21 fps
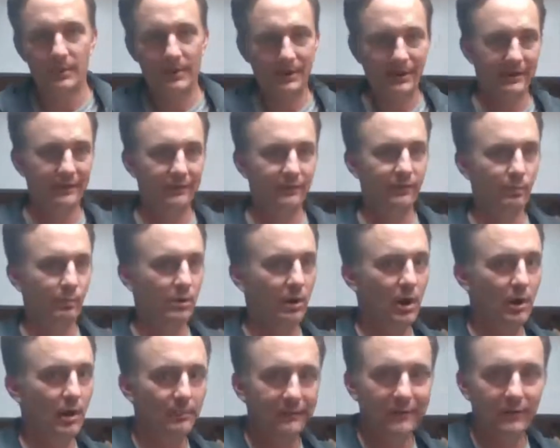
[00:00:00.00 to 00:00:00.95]
I have some
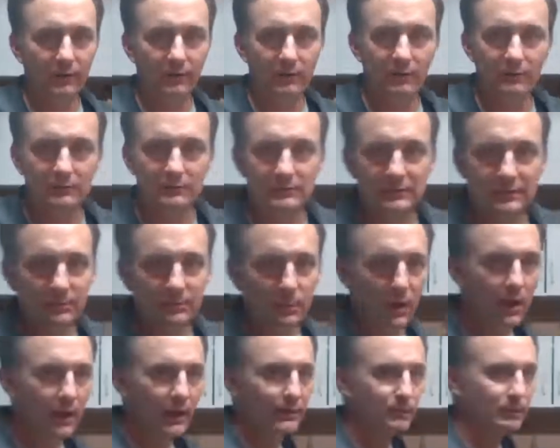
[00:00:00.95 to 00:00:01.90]
props here
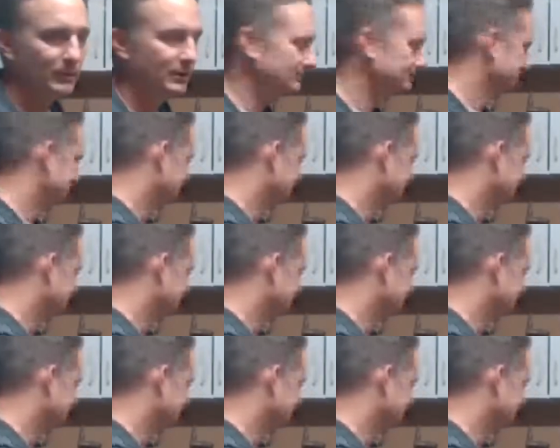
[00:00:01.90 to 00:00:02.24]
behind me.